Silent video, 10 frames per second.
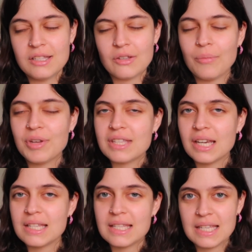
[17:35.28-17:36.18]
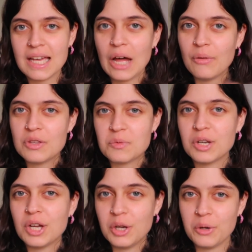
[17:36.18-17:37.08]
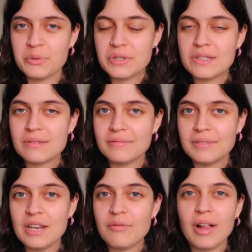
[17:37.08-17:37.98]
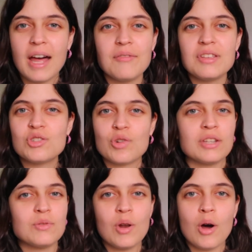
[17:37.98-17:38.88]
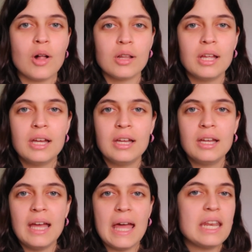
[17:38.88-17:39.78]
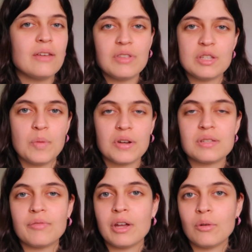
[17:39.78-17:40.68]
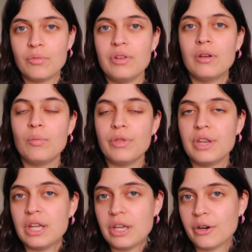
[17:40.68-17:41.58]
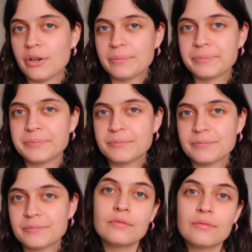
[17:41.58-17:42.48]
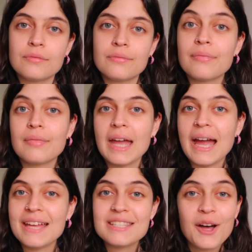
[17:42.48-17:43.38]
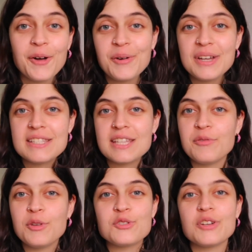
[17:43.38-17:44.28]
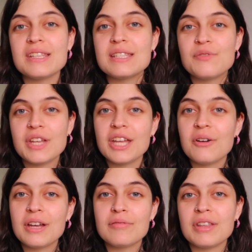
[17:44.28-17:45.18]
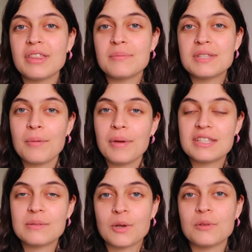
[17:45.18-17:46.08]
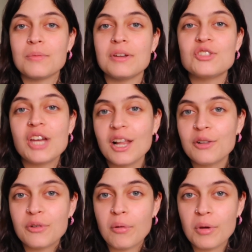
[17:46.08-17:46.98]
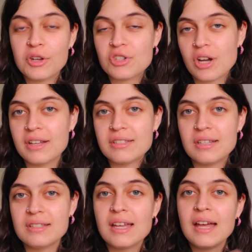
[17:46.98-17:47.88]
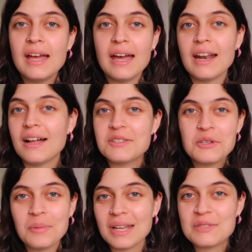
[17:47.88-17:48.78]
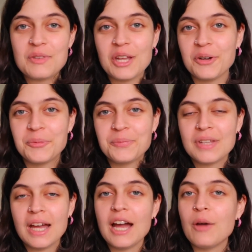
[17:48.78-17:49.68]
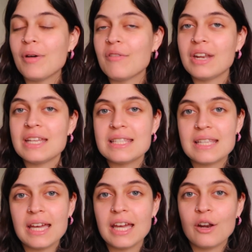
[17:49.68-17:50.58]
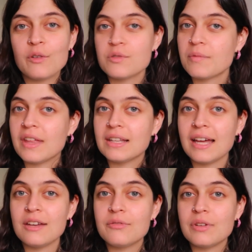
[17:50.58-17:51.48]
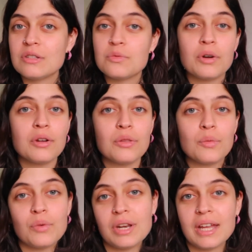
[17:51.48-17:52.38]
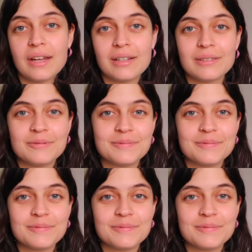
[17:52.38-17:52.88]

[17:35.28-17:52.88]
so I'm excited to see how this one goes. And if I'll have the strength to unhaul any of these books if I don't read them within a year. As always, if you enjoyed this video, give it a thumbs up and subscribe to my channel for more bookish content. And I'll see you in my next video. I hope you have a nice day, and always remember that life is worth reading.